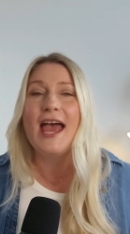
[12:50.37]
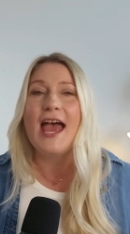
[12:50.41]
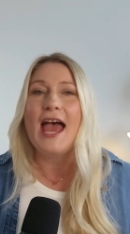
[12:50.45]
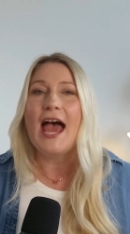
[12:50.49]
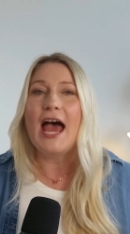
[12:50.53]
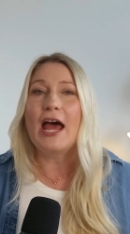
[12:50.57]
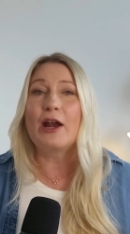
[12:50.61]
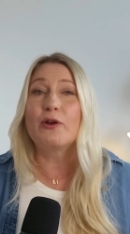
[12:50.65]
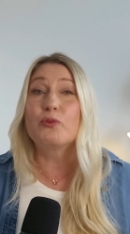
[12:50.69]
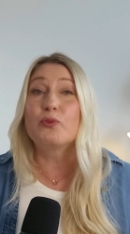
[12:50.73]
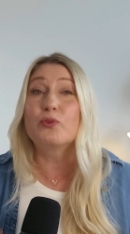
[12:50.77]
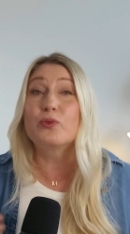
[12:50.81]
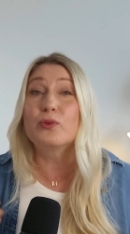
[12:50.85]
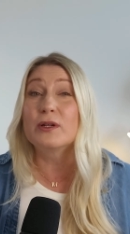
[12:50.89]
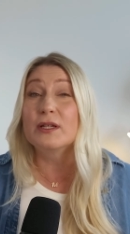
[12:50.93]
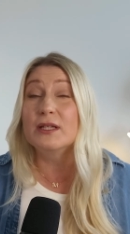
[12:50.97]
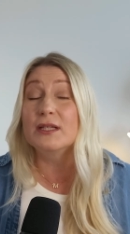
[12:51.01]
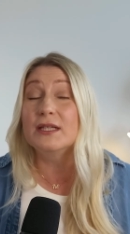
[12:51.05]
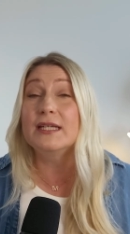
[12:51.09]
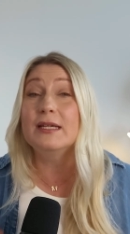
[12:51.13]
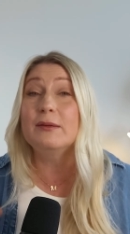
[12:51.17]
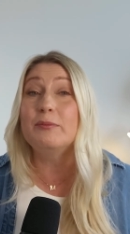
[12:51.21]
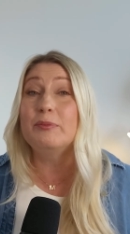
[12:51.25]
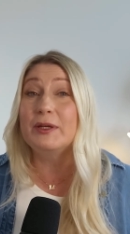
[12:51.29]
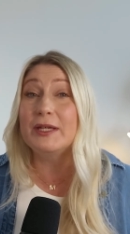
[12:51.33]
and
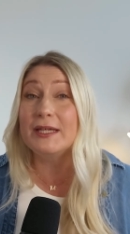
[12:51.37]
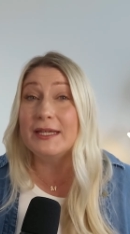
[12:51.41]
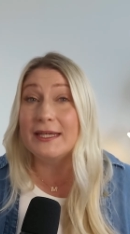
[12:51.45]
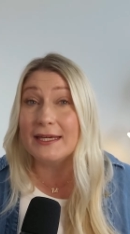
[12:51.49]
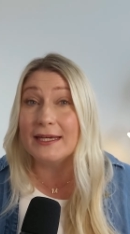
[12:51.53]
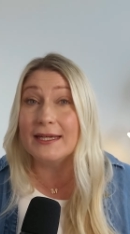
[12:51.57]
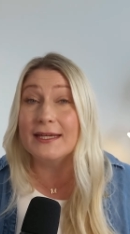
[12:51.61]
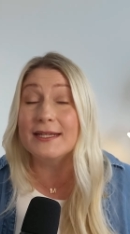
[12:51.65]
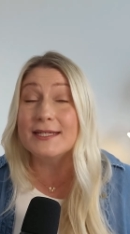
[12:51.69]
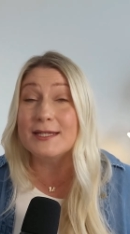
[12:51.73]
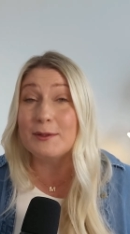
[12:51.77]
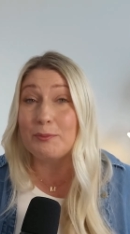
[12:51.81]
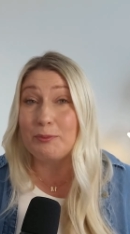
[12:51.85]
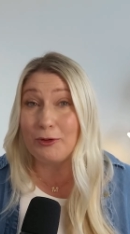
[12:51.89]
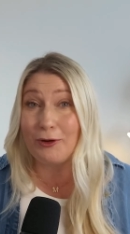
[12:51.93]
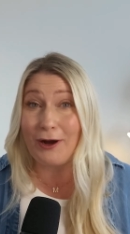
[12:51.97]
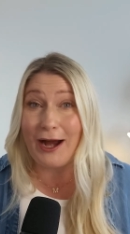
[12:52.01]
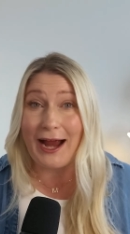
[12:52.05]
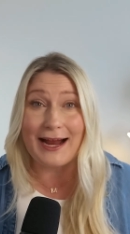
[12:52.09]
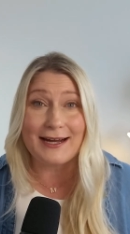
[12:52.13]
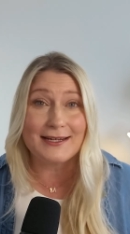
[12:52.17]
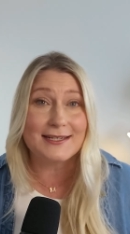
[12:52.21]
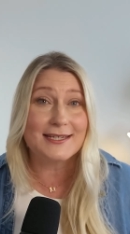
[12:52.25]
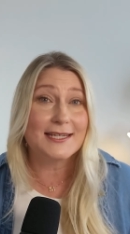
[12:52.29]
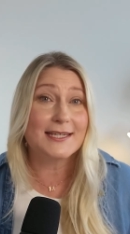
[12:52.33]
really begin to
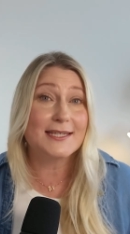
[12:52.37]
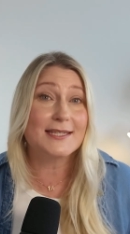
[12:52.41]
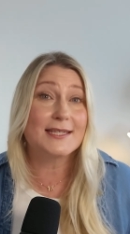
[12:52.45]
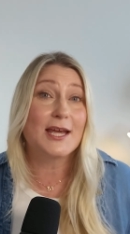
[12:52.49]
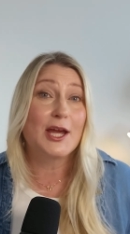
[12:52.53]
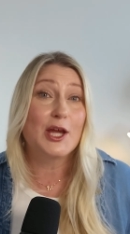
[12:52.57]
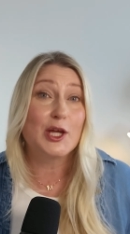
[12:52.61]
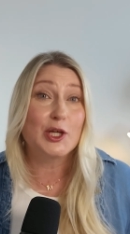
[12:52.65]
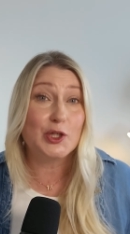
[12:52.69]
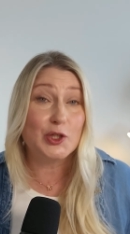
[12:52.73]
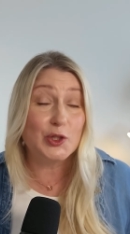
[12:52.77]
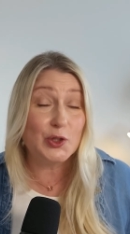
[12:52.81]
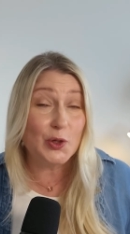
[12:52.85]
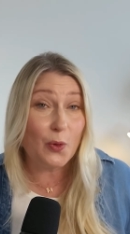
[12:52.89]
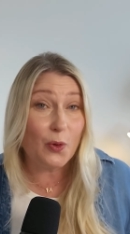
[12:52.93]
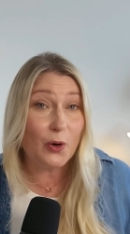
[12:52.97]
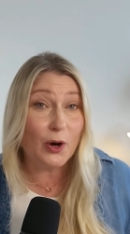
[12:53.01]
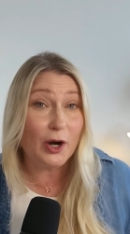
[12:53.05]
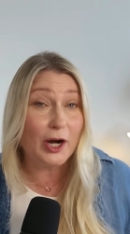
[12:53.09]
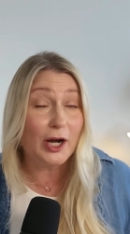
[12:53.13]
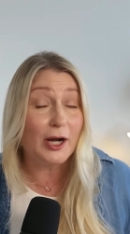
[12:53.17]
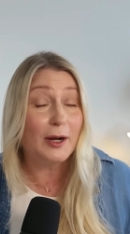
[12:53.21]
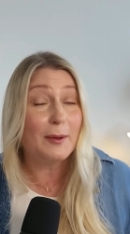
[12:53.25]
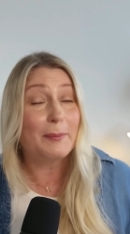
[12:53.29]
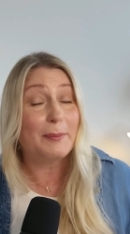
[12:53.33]
practice
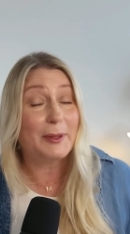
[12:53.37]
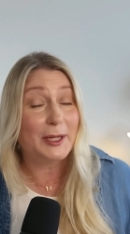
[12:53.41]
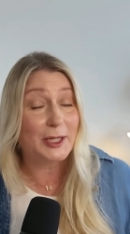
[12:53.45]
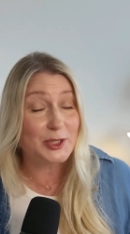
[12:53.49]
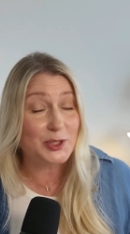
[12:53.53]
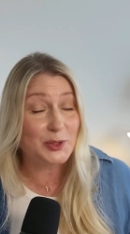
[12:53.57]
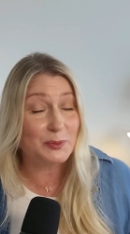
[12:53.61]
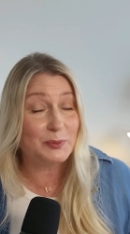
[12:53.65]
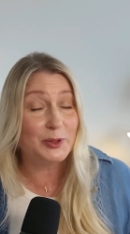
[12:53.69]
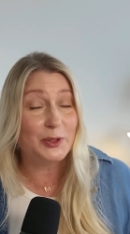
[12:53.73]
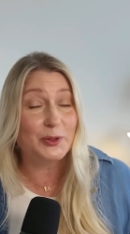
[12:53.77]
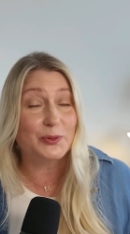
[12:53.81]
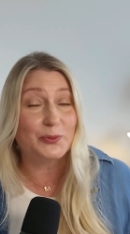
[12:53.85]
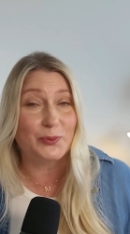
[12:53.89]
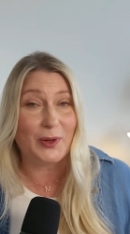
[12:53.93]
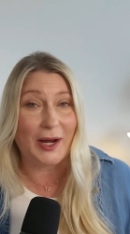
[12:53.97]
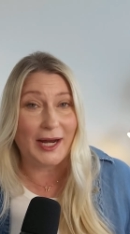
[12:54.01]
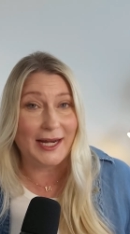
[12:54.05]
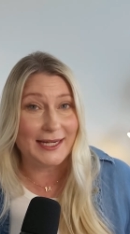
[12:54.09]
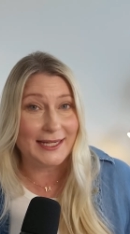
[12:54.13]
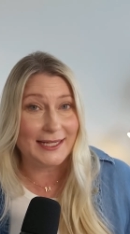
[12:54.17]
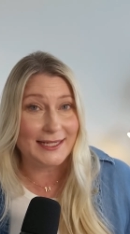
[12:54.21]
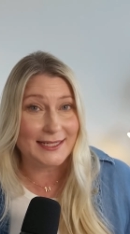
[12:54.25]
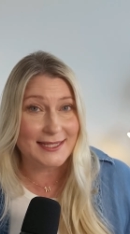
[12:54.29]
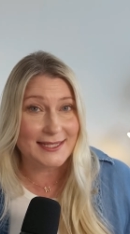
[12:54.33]
your picture book
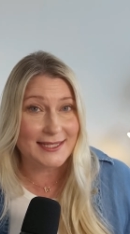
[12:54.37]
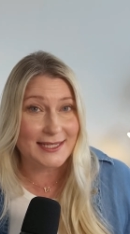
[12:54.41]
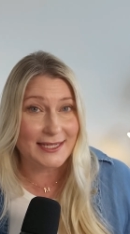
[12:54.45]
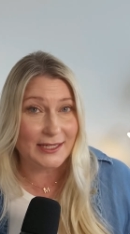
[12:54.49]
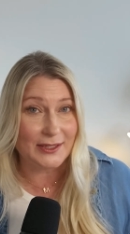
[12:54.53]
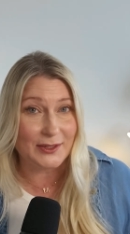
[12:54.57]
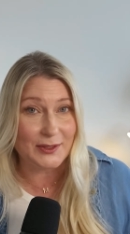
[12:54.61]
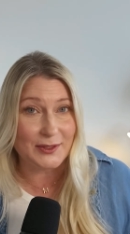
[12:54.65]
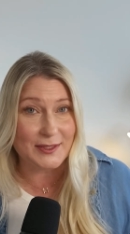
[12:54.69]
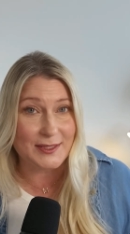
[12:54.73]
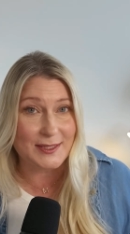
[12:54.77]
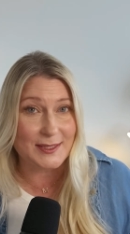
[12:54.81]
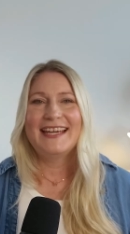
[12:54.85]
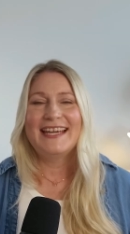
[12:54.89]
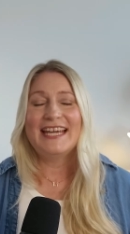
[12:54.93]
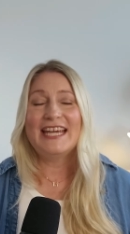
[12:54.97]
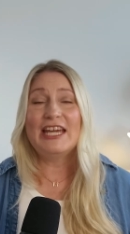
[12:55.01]
writing skills.